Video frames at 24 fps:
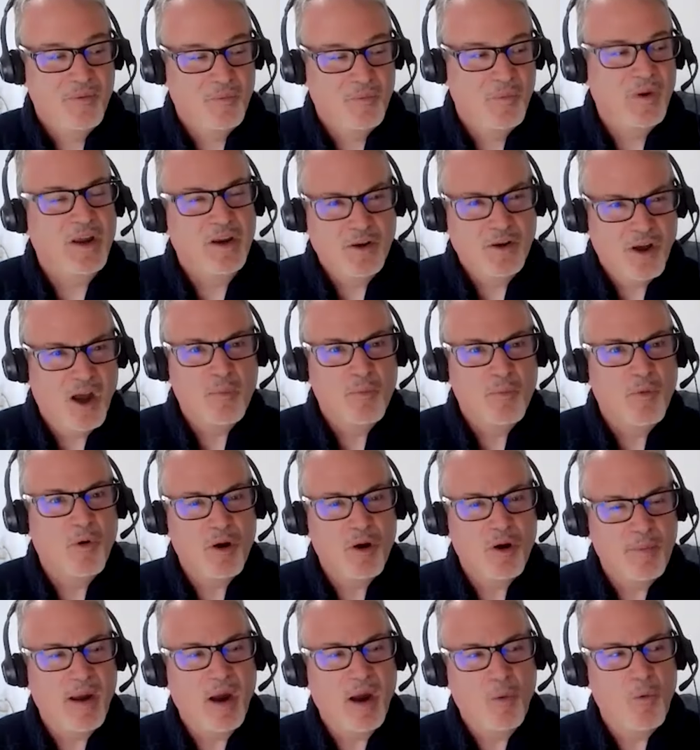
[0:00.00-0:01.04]
we can talk
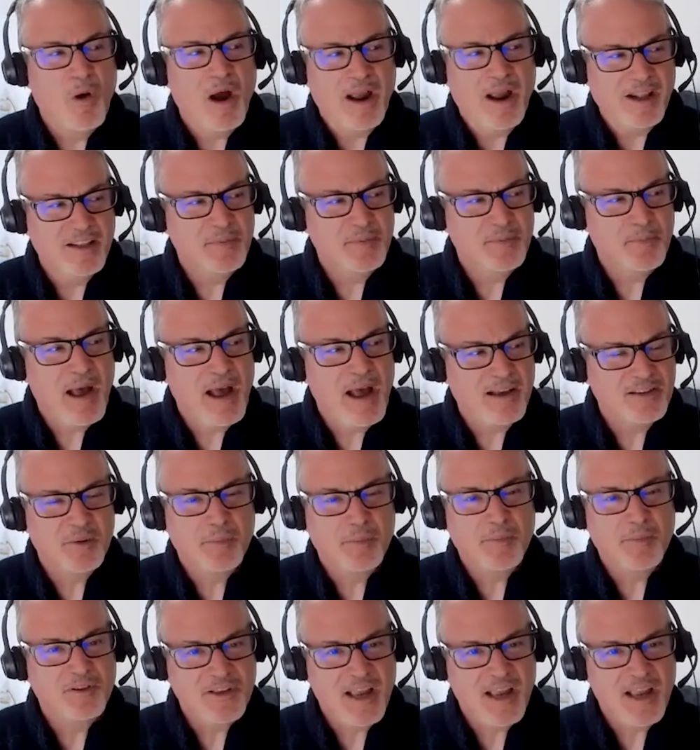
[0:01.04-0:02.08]
more about why it's
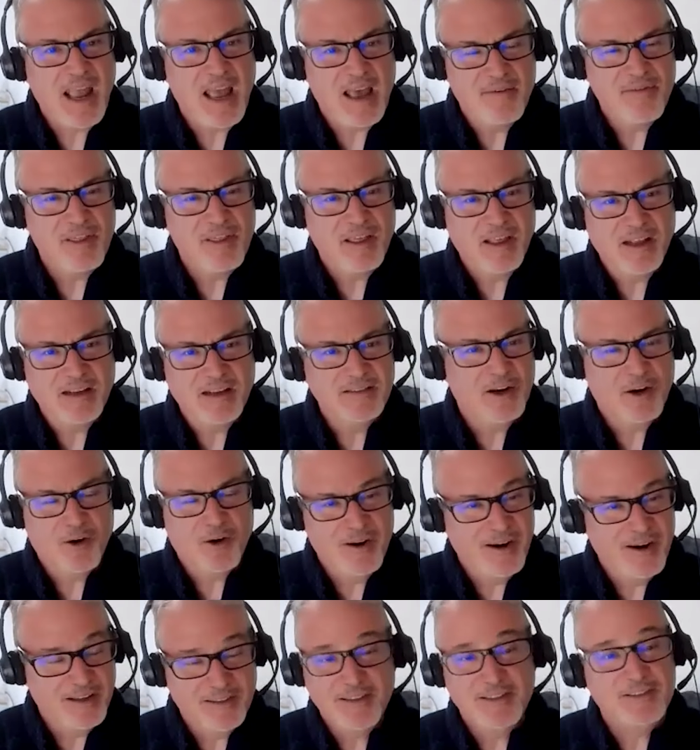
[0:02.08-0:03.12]
possible to have things that
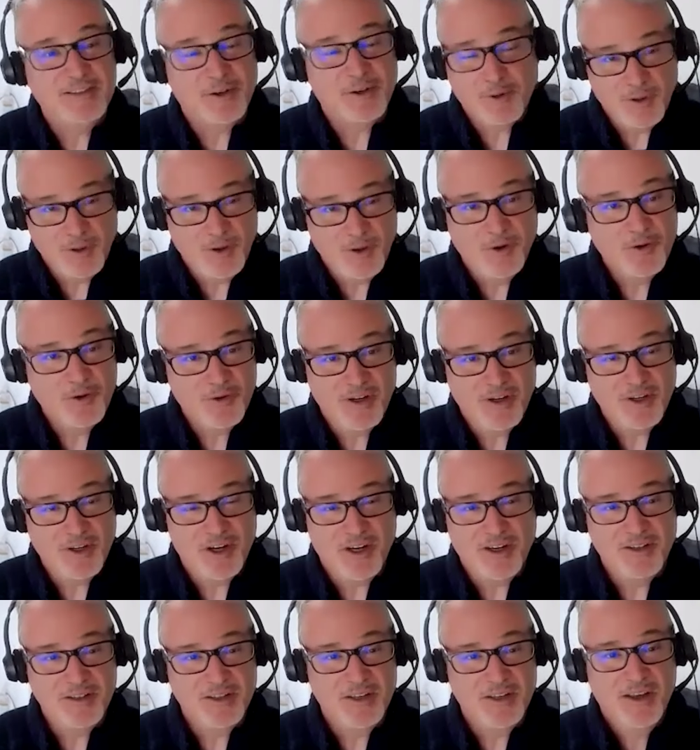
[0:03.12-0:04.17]
aren't necessarily
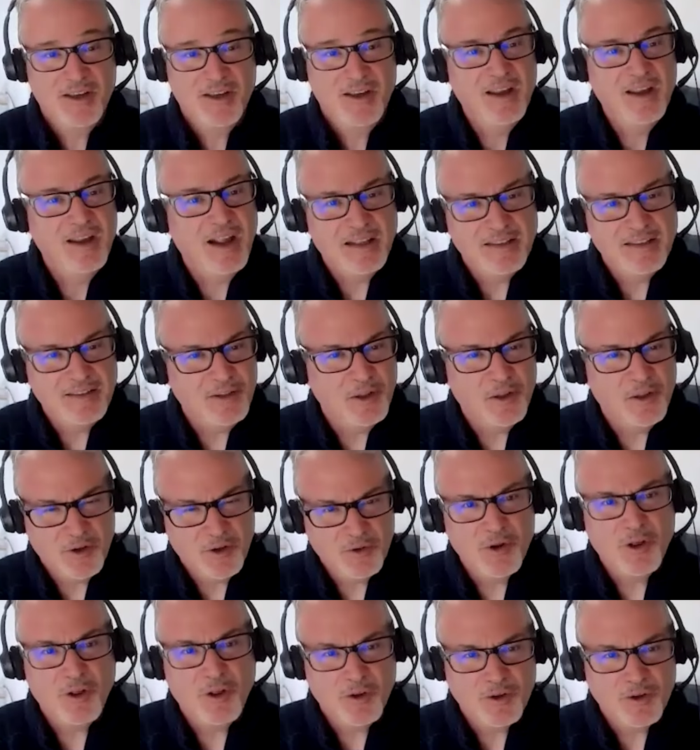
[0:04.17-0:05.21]
nutritious and still
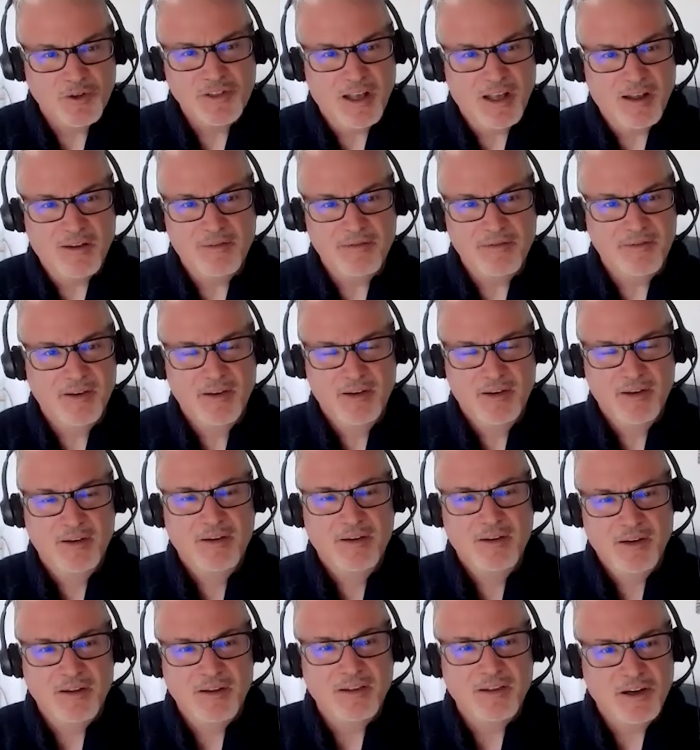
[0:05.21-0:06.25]
control yourself
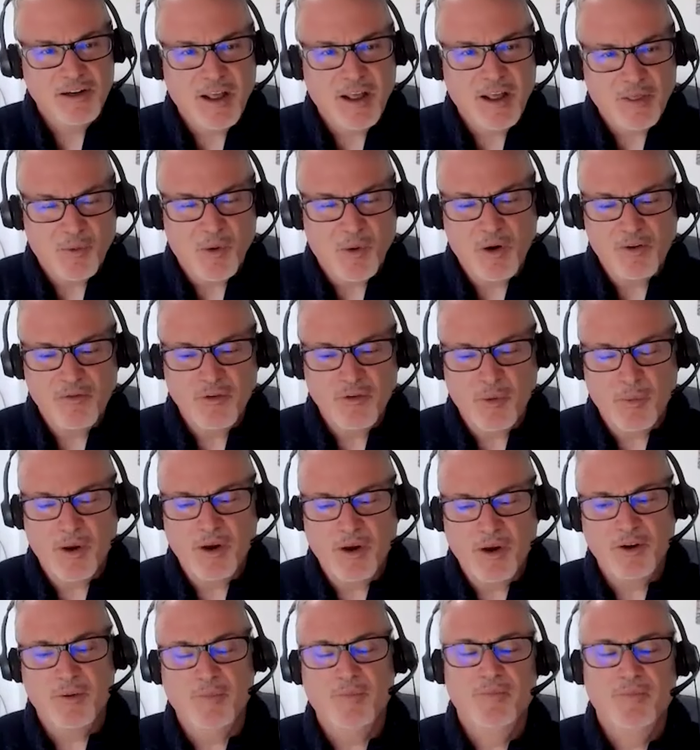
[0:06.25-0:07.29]
a little down the road if you
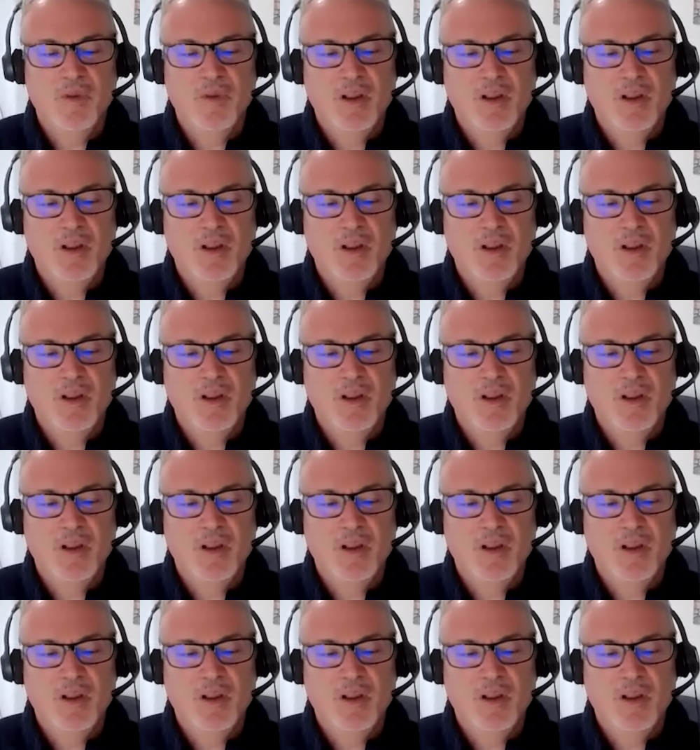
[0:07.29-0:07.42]
want to.